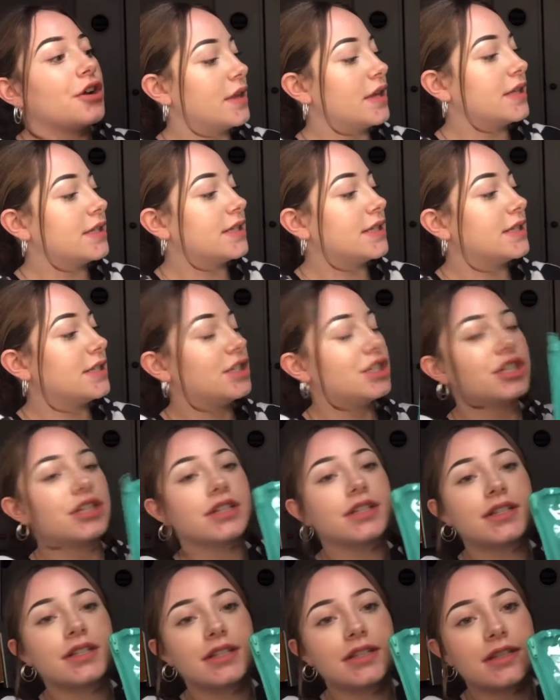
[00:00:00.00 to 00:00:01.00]
This is
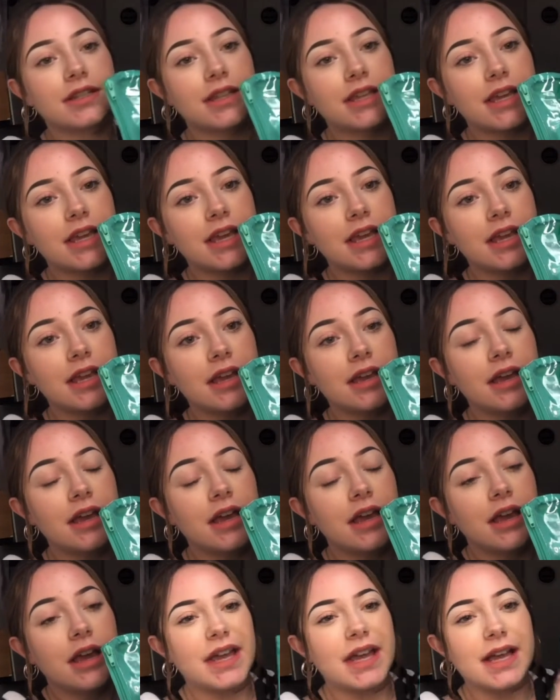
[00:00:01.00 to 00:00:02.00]
just the
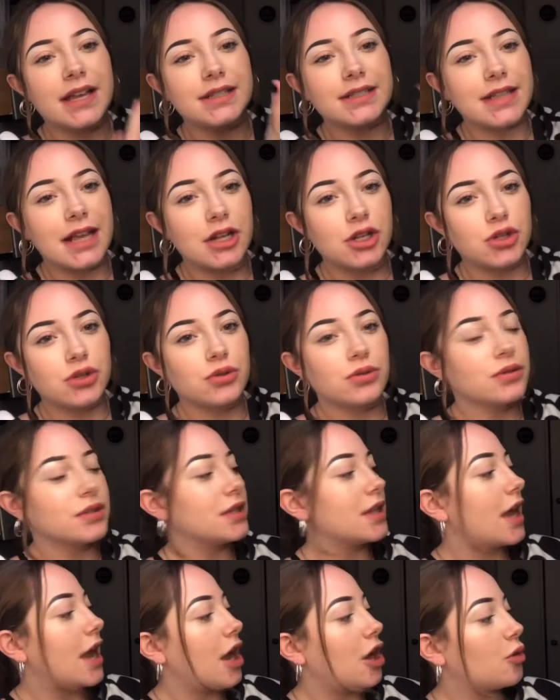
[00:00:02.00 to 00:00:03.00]

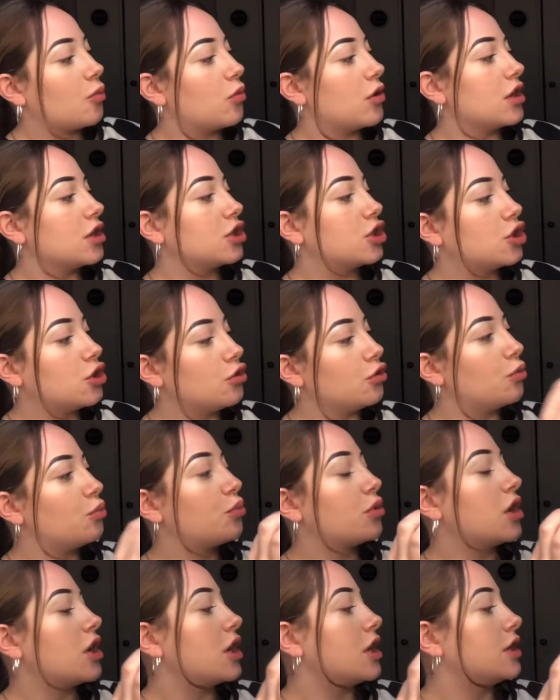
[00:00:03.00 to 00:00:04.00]
essentials, the hairbrush,
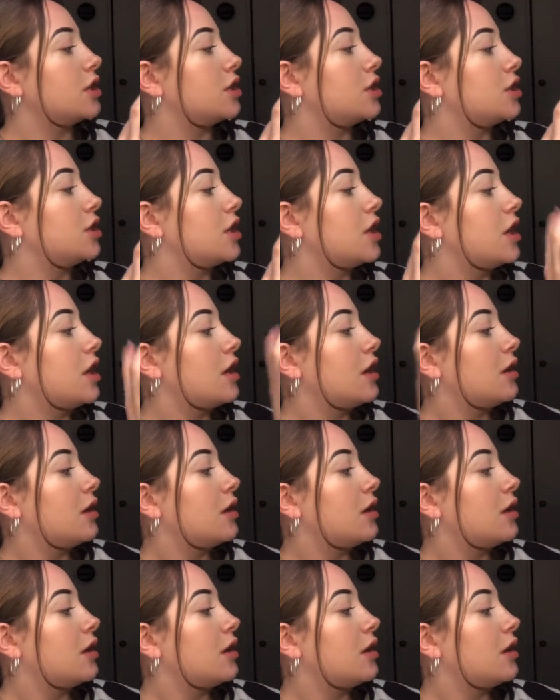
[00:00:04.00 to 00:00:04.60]
toothbrush,